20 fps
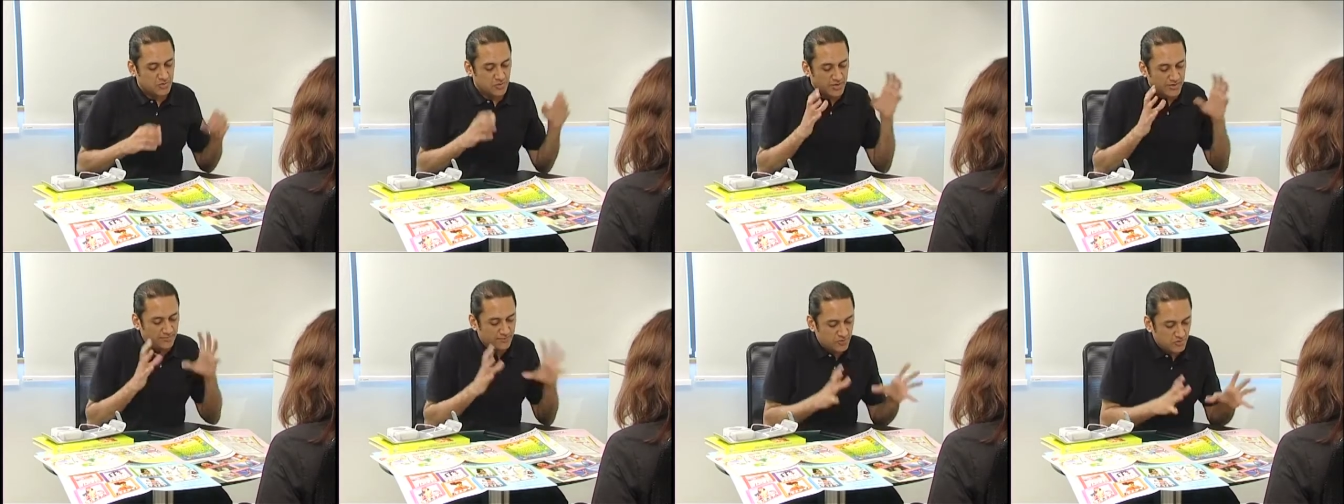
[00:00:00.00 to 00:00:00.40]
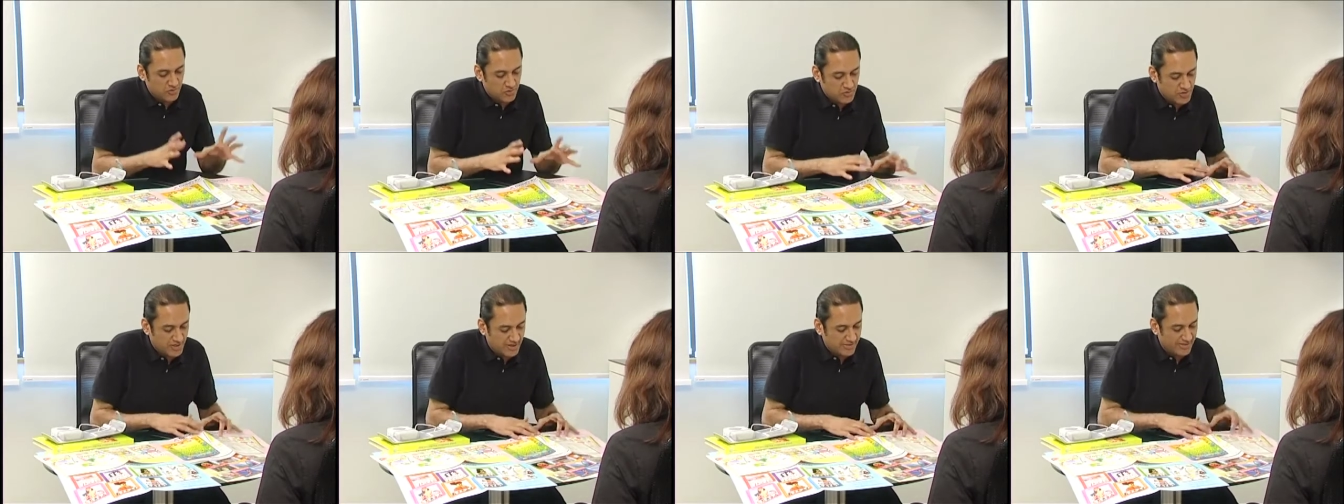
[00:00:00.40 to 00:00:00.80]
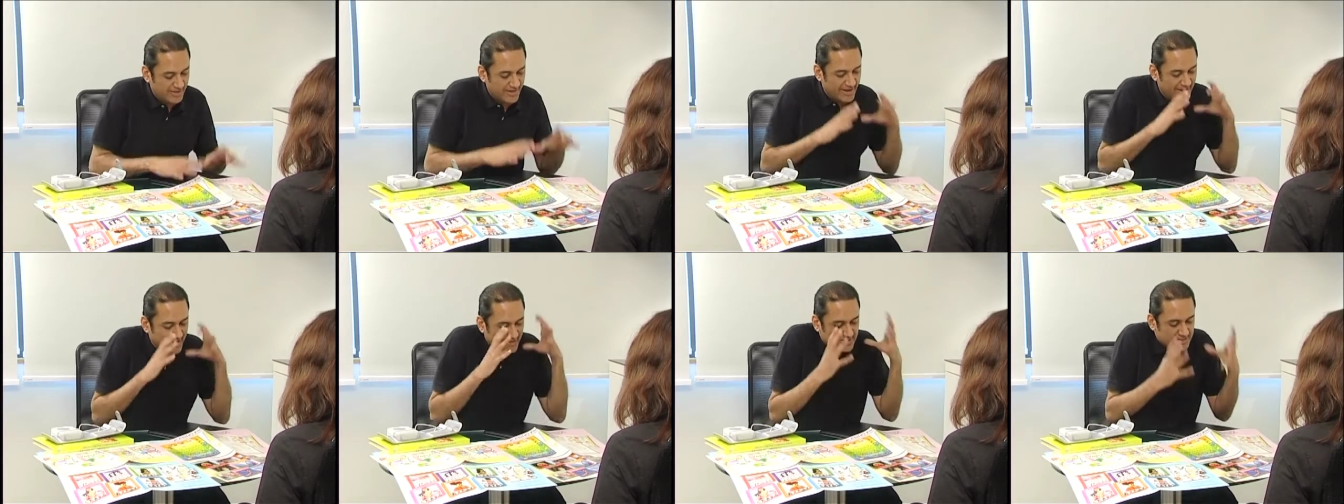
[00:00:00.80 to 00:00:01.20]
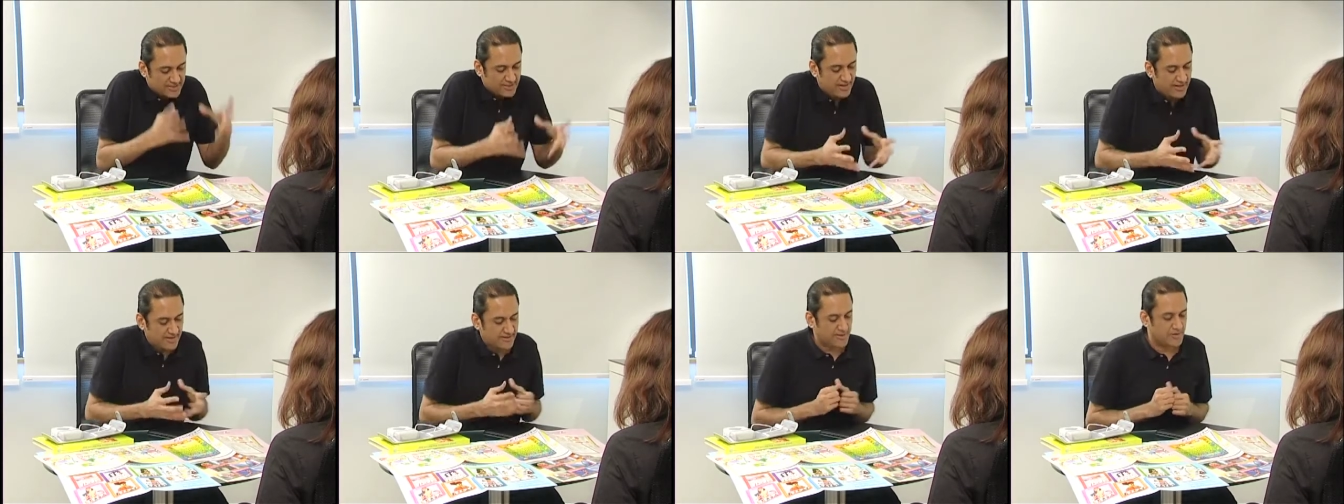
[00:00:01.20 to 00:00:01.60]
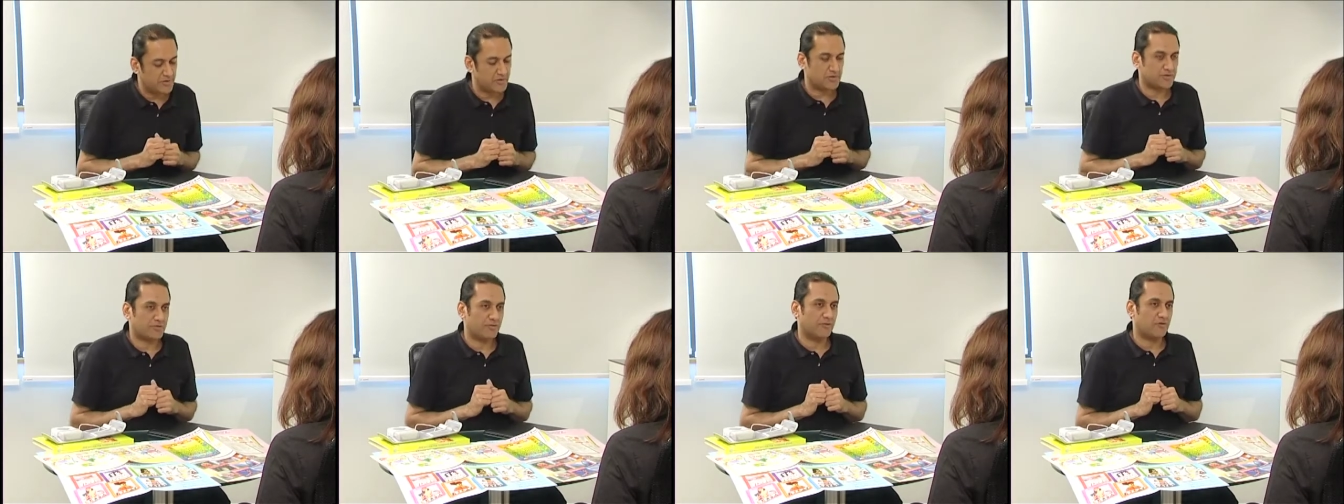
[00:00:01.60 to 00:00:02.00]
To give your child a head start in
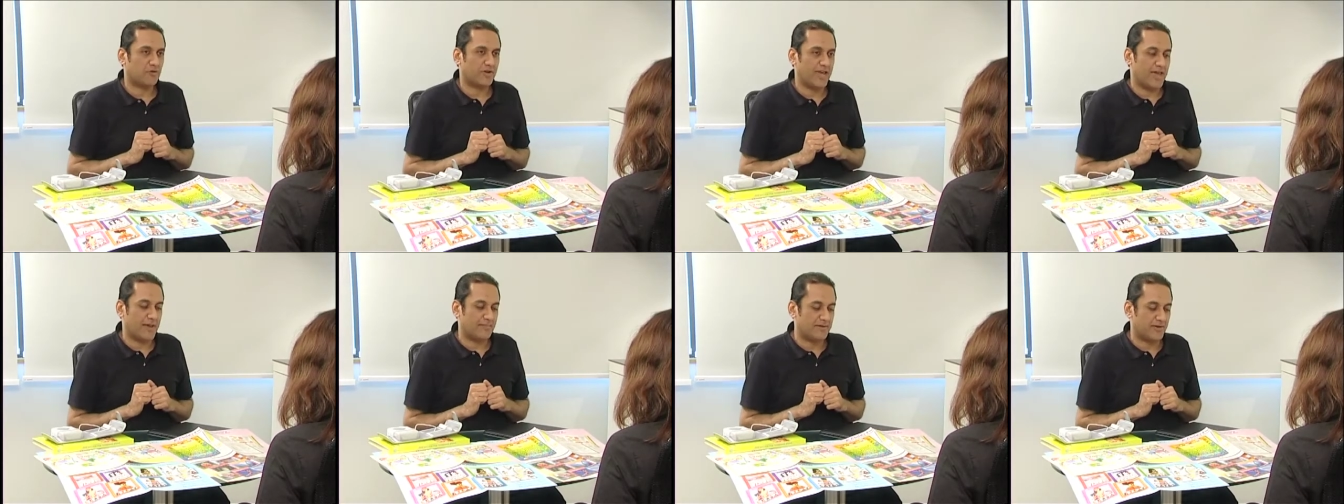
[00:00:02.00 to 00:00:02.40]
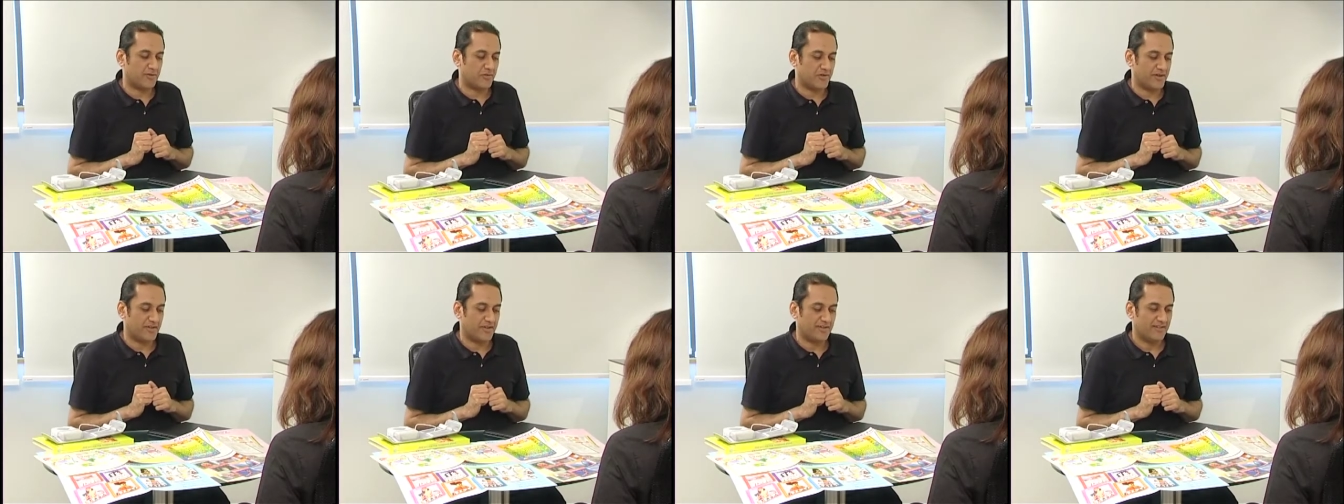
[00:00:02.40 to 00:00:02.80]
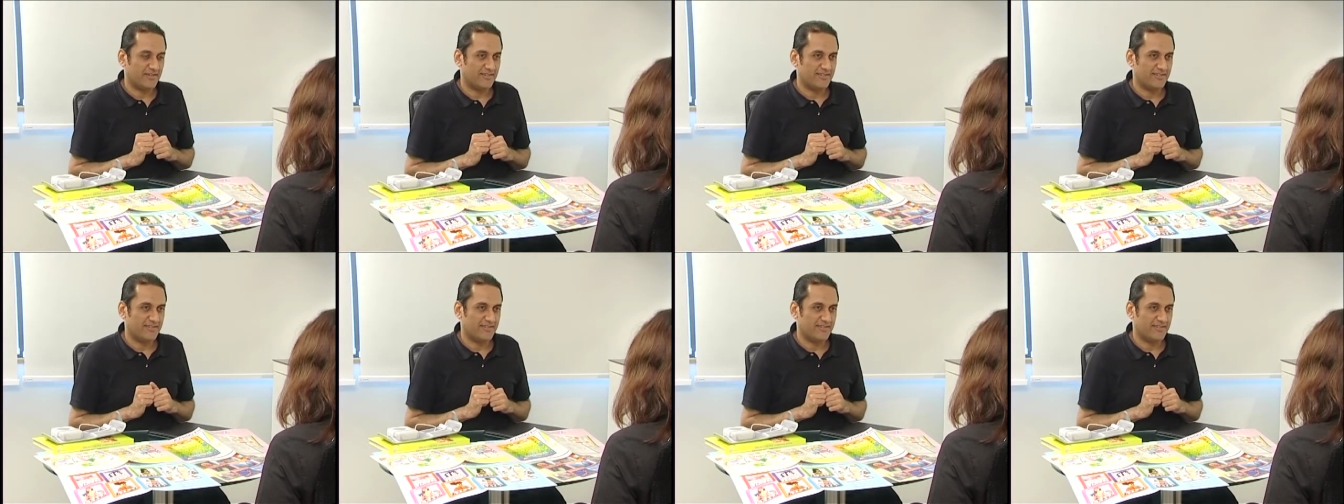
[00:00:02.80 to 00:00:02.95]
useful vocabulary.